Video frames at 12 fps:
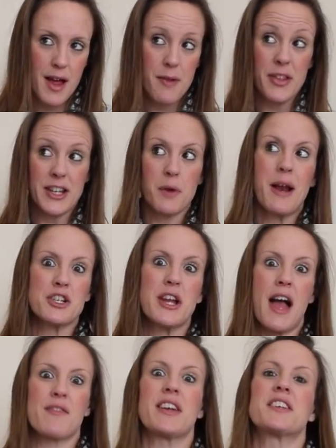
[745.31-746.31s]
They don't actually
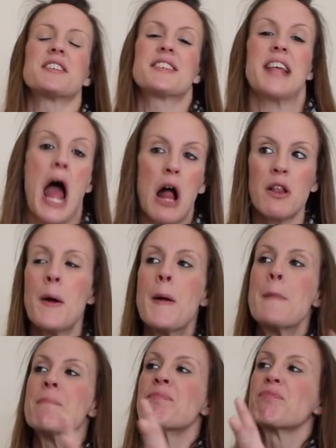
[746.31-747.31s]
have any to sell,
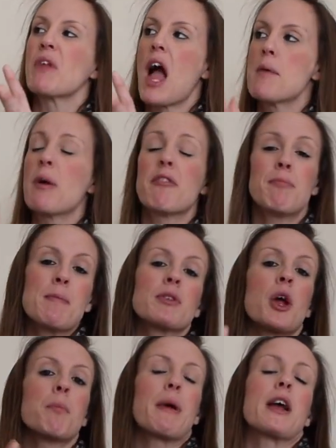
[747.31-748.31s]
but if people
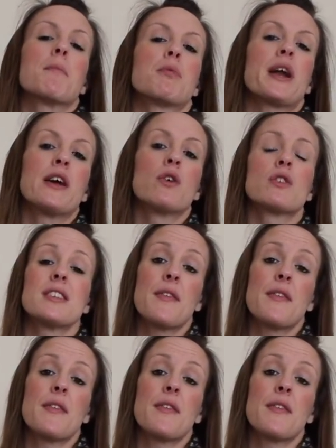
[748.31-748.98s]
don't pick up pre-orders,